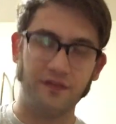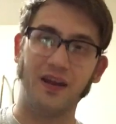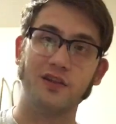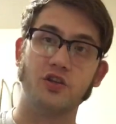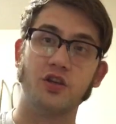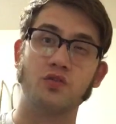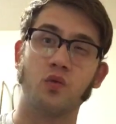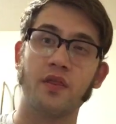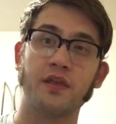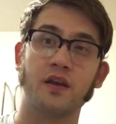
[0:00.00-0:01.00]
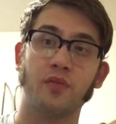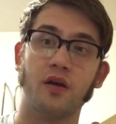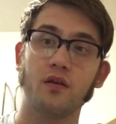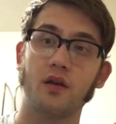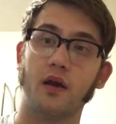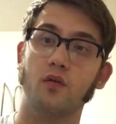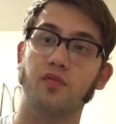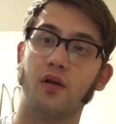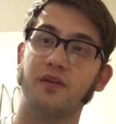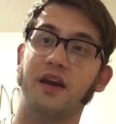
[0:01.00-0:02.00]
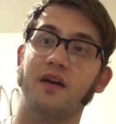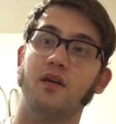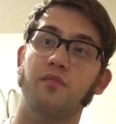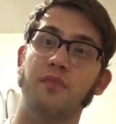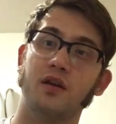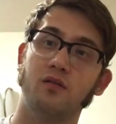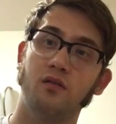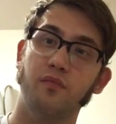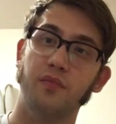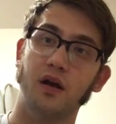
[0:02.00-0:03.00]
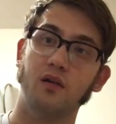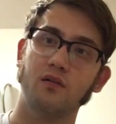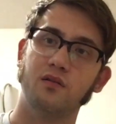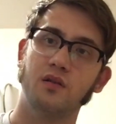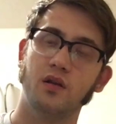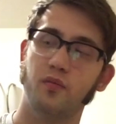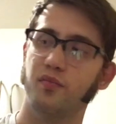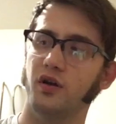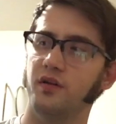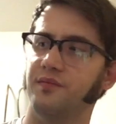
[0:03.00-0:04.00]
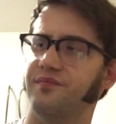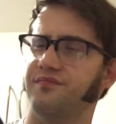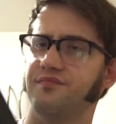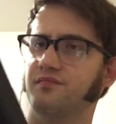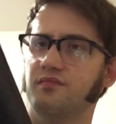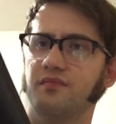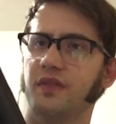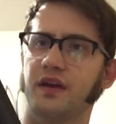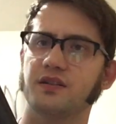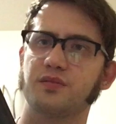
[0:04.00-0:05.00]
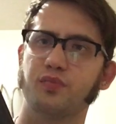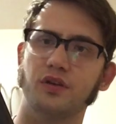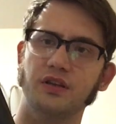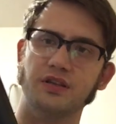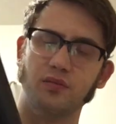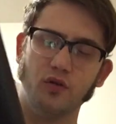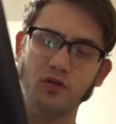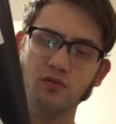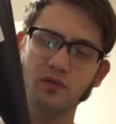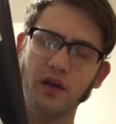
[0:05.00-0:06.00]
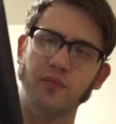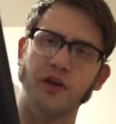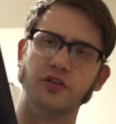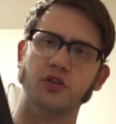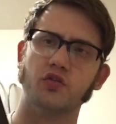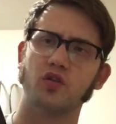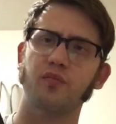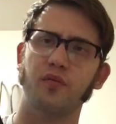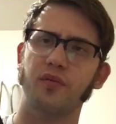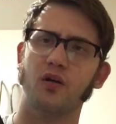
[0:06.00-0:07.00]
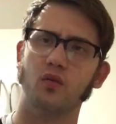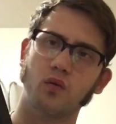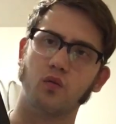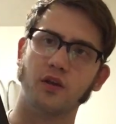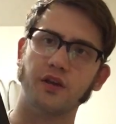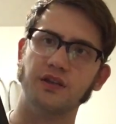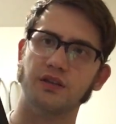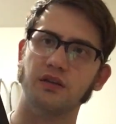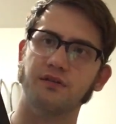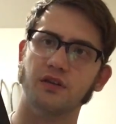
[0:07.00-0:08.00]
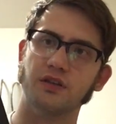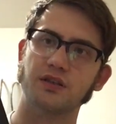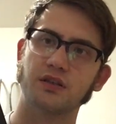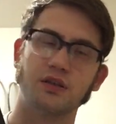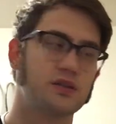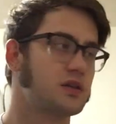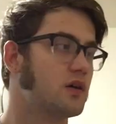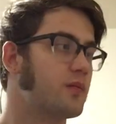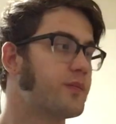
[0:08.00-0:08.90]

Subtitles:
I had to change one thing about it, I would probably add a metal bell, but that's pretty simple. I imagine a trumpet bell would work easily for this. So